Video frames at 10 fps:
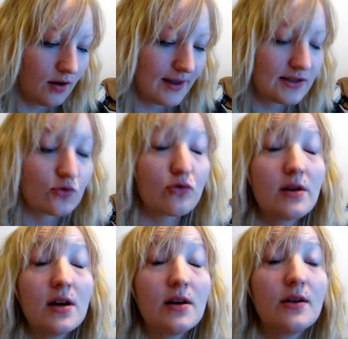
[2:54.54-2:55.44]
That's
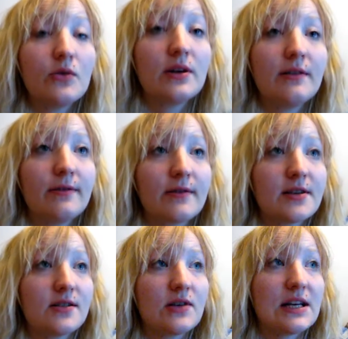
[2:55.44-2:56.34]
really, really
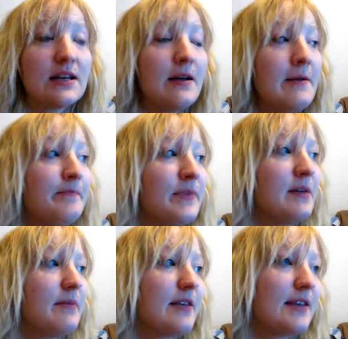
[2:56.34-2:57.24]
frustrating.
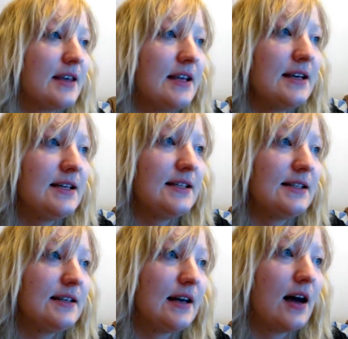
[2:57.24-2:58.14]
But the thing is,
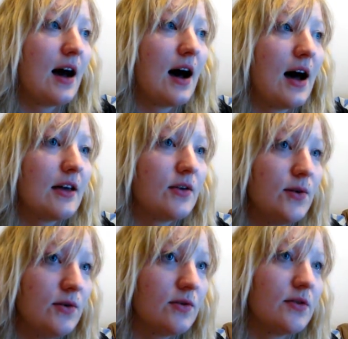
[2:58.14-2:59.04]
I
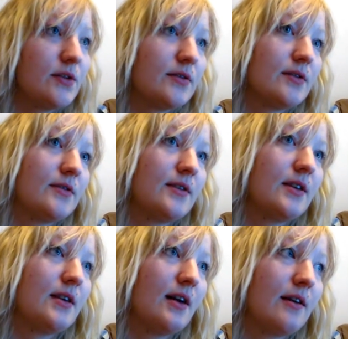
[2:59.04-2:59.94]
could order
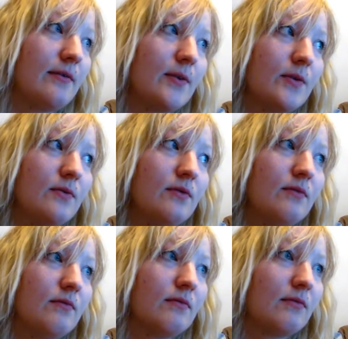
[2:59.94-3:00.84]
the iPhone,
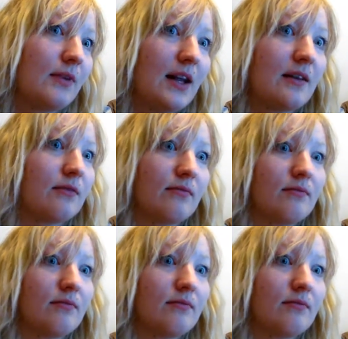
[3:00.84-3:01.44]
like,